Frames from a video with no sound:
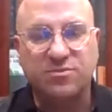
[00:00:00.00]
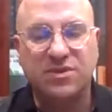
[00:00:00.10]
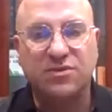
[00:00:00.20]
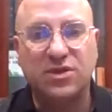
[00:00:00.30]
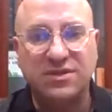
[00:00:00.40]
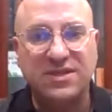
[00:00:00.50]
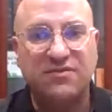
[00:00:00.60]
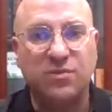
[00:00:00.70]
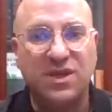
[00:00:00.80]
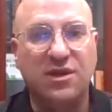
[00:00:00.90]
But geez,
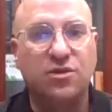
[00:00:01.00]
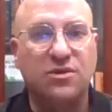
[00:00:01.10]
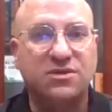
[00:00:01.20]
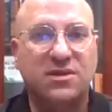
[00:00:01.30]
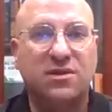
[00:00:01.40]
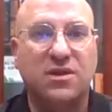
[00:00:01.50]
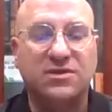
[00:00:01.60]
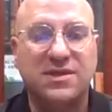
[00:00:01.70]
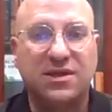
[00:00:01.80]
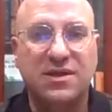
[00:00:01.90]
have we learned a lot?